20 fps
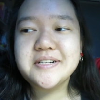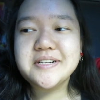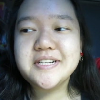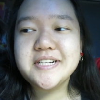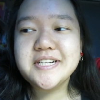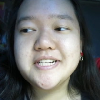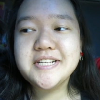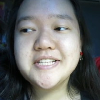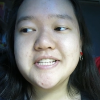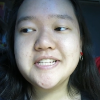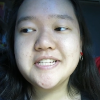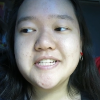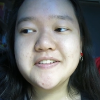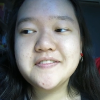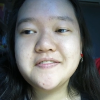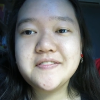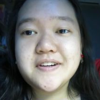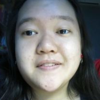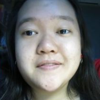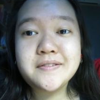It's
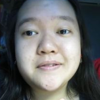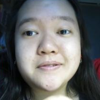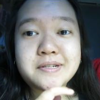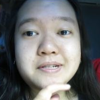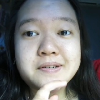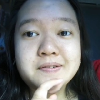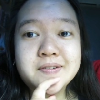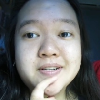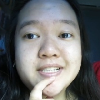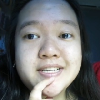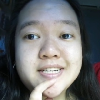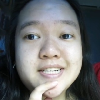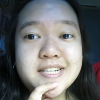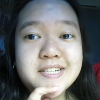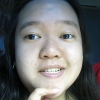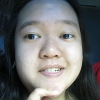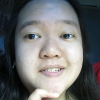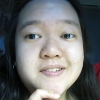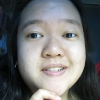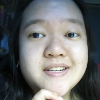5:02 right
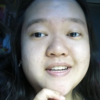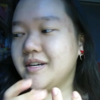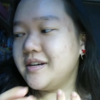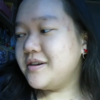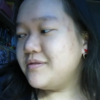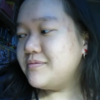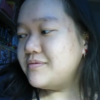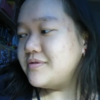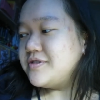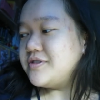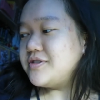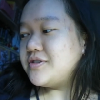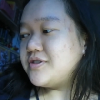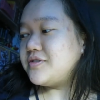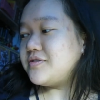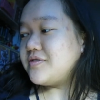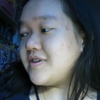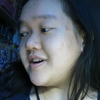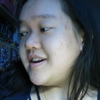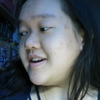now. It was
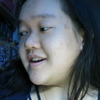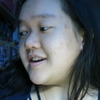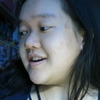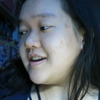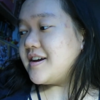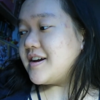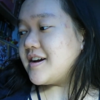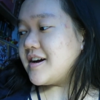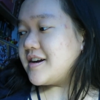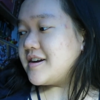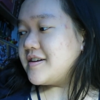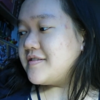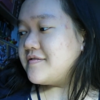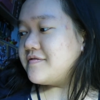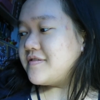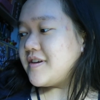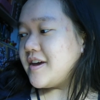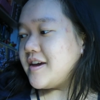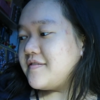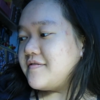great. It kind
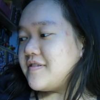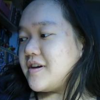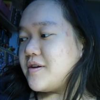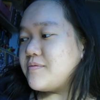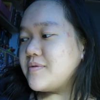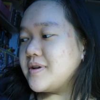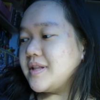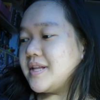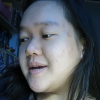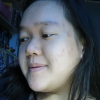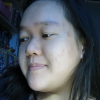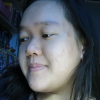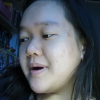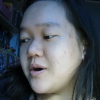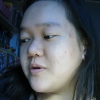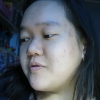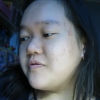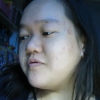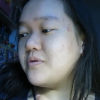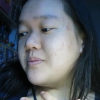of gave a really
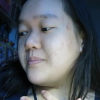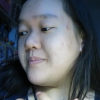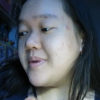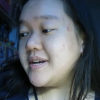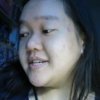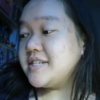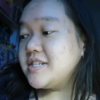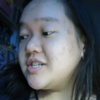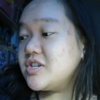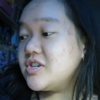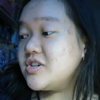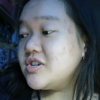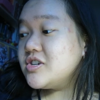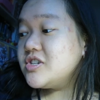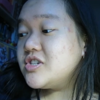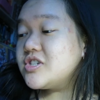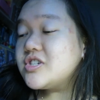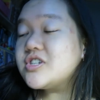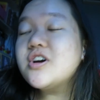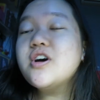powerful
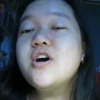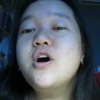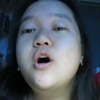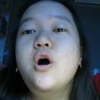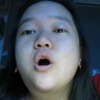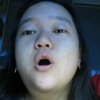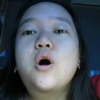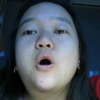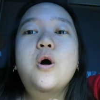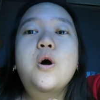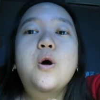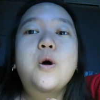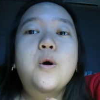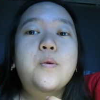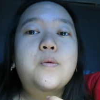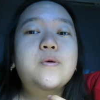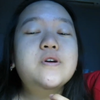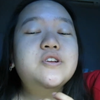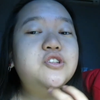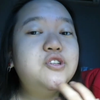message,
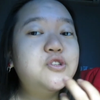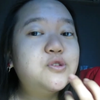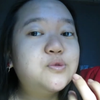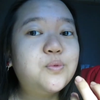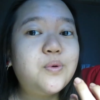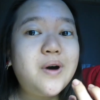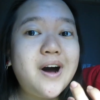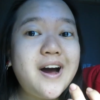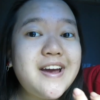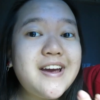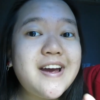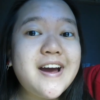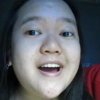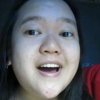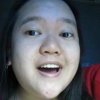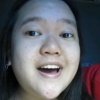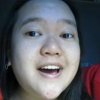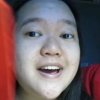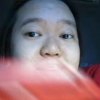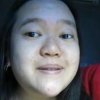which is why
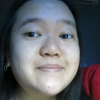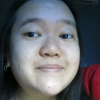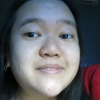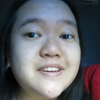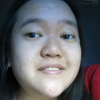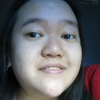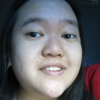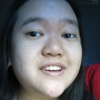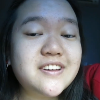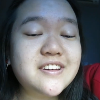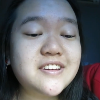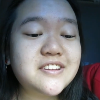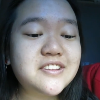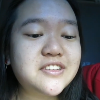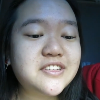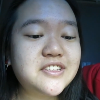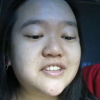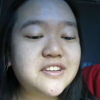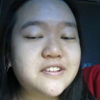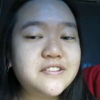I'm giving
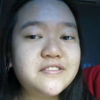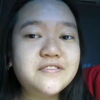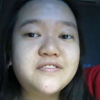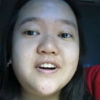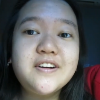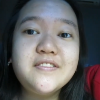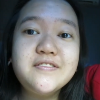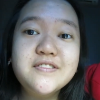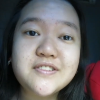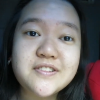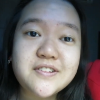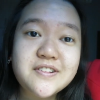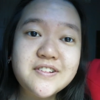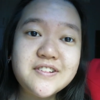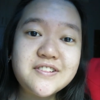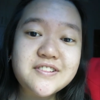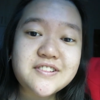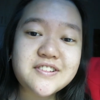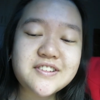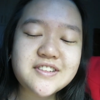it 5
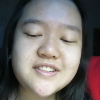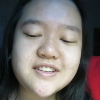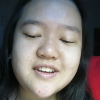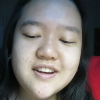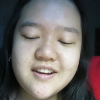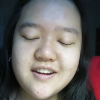stars.